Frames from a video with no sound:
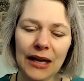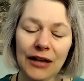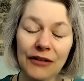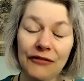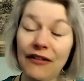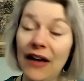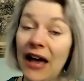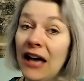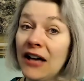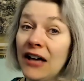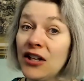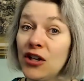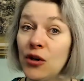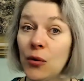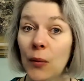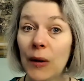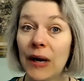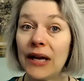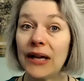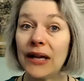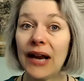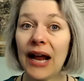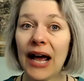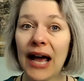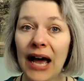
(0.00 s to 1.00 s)

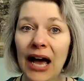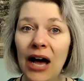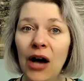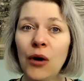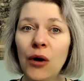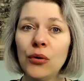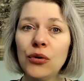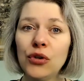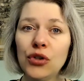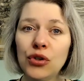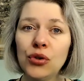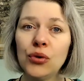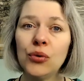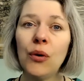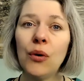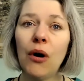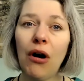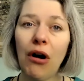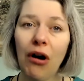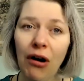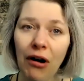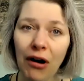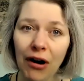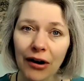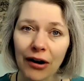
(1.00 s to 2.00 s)
Evaluate how you
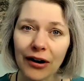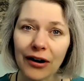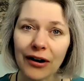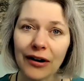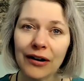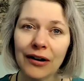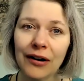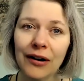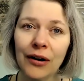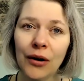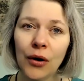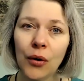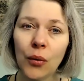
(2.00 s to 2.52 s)
are